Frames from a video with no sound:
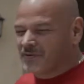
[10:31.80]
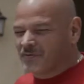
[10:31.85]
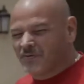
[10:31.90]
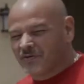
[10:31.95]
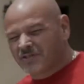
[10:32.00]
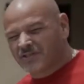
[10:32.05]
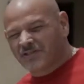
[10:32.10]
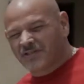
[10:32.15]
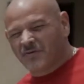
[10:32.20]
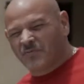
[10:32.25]

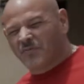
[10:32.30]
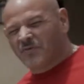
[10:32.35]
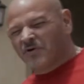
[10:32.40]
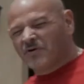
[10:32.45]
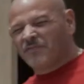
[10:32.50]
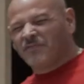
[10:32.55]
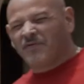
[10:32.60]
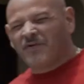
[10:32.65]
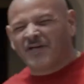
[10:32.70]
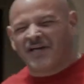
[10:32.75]
was a
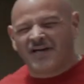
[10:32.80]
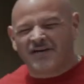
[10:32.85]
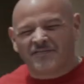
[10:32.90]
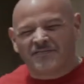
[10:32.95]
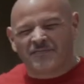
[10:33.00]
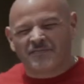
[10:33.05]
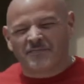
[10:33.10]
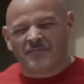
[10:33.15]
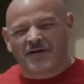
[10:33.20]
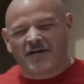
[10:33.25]
wonderful gift
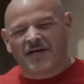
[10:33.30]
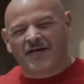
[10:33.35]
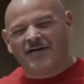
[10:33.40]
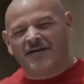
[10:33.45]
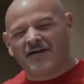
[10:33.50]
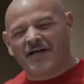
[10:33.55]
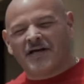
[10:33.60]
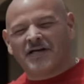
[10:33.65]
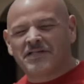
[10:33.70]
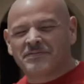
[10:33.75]
from my
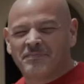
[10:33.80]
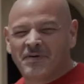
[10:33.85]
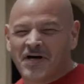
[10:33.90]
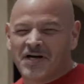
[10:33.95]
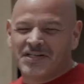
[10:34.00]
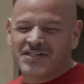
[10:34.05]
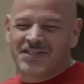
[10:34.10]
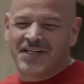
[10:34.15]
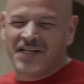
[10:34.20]
ex-boss,